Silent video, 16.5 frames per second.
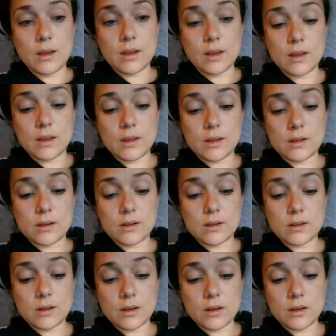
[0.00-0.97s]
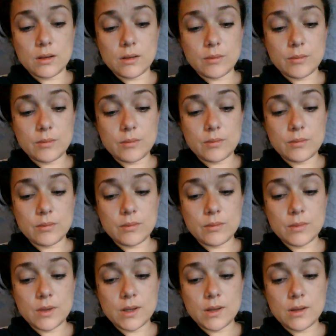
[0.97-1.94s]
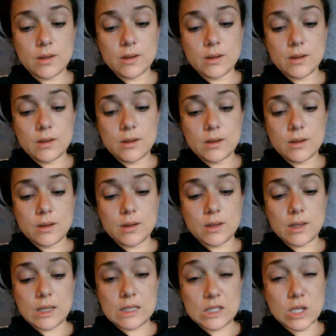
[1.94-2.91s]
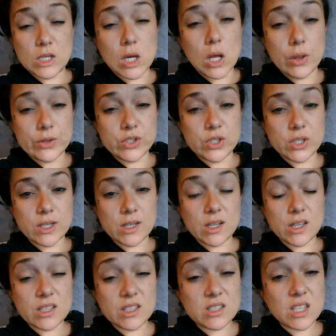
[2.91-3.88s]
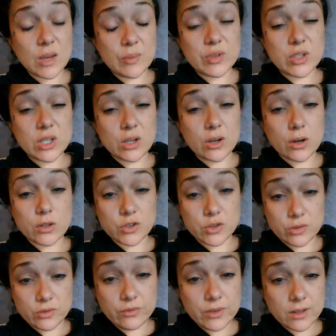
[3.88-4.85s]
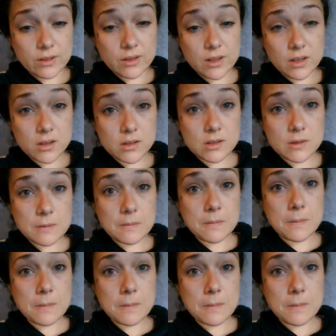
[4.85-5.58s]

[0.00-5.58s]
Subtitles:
and acknowledging and accepting our true feelings,